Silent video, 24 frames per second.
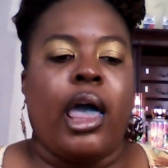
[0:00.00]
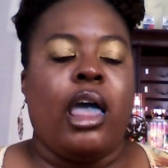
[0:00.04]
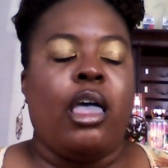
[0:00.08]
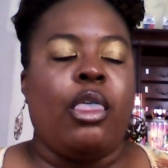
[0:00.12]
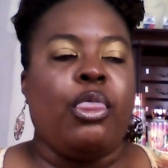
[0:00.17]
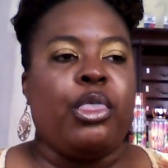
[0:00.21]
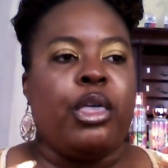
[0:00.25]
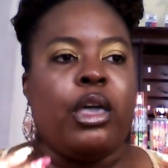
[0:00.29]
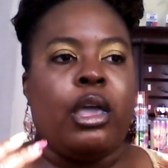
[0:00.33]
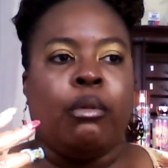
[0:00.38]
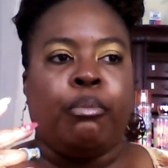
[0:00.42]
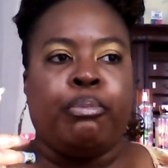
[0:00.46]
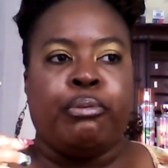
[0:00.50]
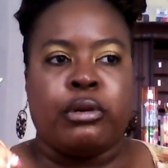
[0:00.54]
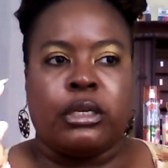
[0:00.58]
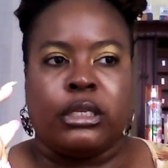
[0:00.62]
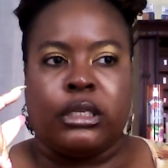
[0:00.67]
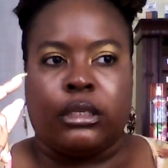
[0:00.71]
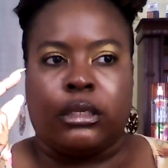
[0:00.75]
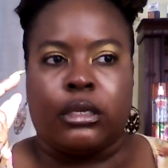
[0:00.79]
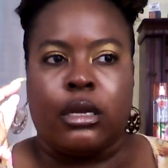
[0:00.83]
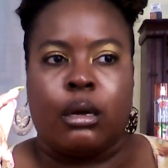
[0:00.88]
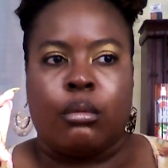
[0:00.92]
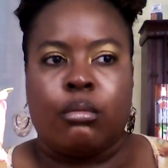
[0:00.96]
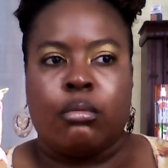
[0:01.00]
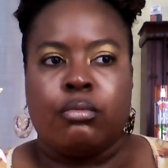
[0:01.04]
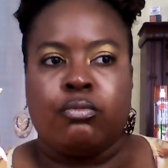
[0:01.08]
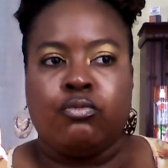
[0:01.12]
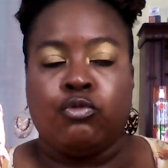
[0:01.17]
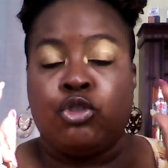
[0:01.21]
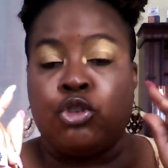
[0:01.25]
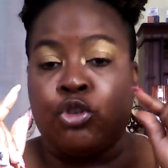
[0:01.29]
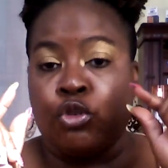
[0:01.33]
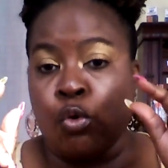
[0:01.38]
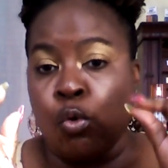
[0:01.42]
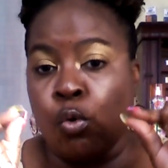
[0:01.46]
and then put some
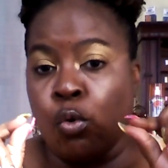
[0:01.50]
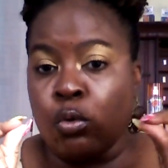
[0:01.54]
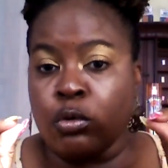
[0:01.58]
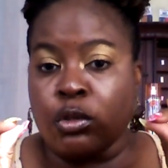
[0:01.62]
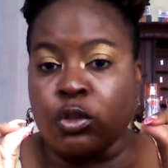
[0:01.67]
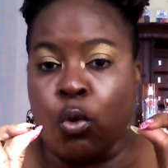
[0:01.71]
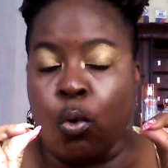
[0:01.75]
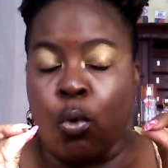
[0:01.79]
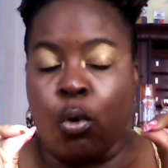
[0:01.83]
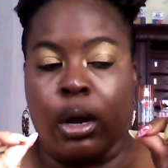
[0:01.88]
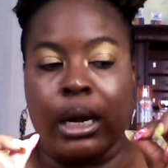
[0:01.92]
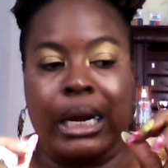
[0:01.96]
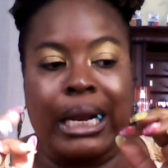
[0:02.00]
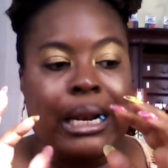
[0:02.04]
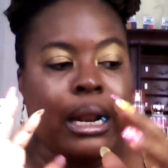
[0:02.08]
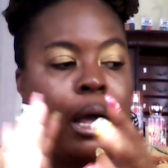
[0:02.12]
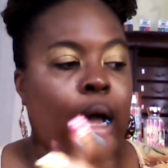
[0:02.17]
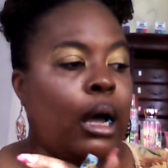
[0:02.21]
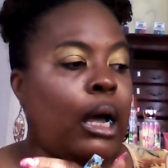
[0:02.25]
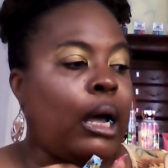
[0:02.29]
jewels on it.